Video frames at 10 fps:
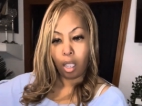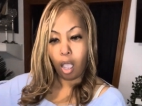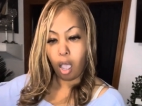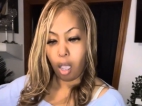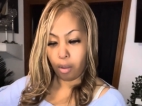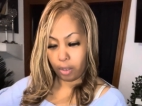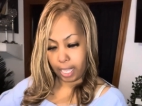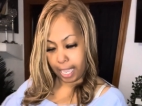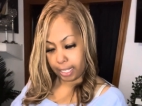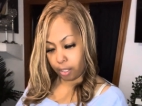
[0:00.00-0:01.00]
Oh,
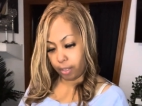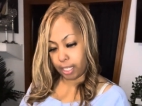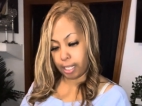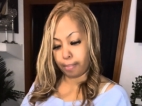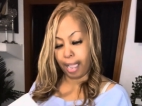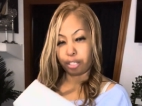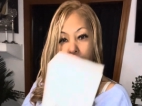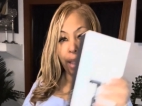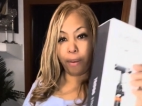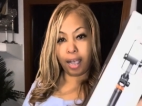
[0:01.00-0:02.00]
okay. So this is my
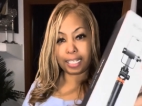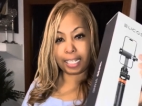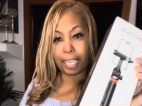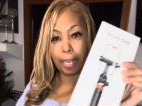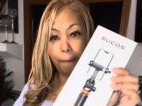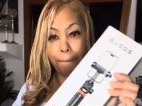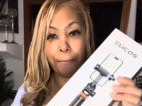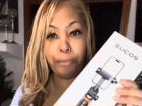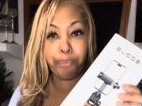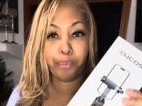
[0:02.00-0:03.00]
tripod stand.
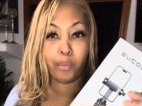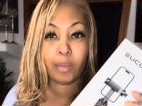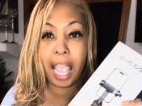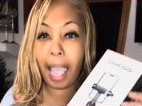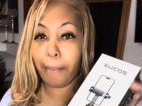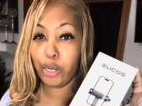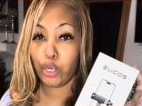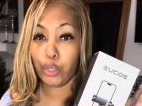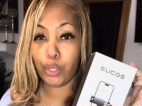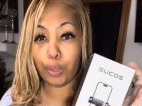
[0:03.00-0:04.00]
I'm a
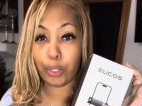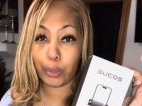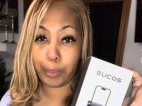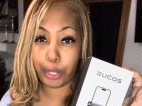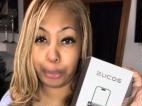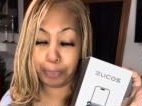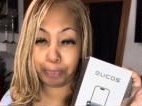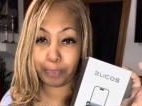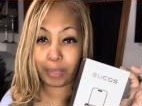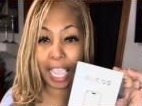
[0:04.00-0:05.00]
new YouTuber.
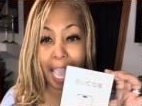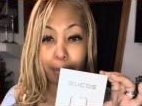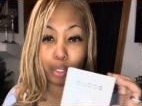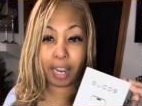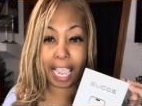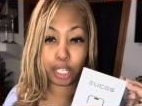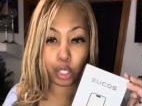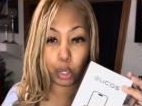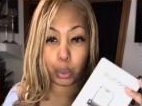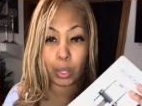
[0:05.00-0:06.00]
I'm trying
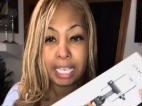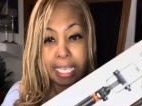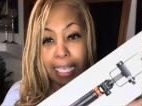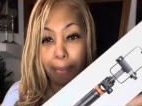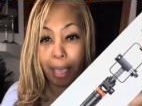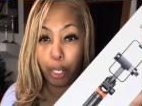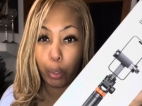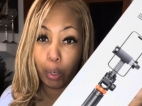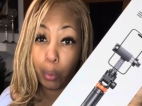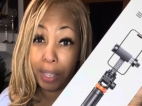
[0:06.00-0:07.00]
to get my
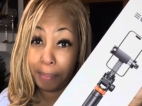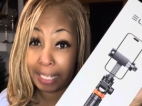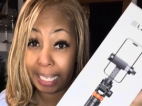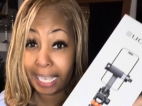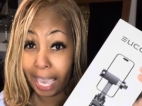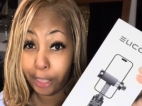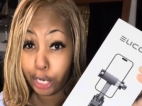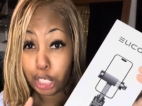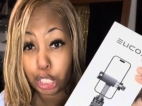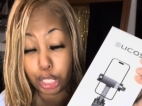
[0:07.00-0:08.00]
little equipment
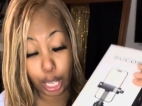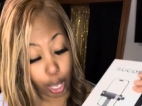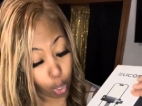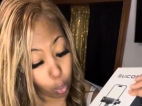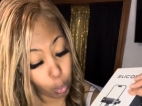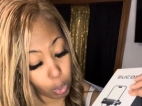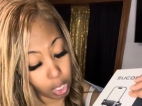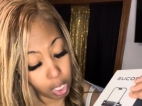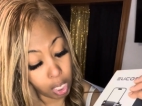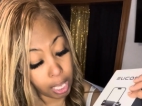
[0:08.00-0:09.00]
together. So
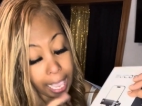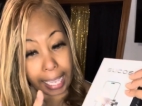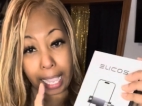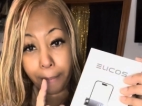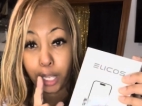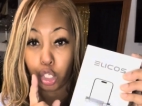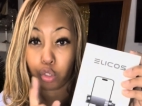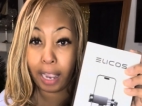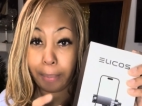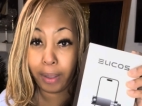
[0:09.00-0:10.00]
I got me a
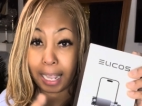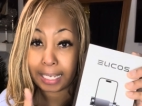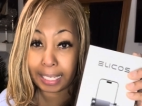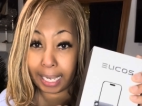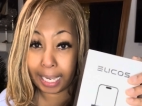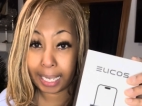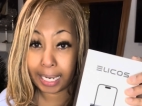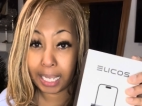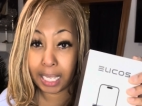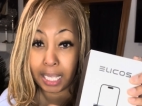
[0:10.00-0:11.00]
tripod stand.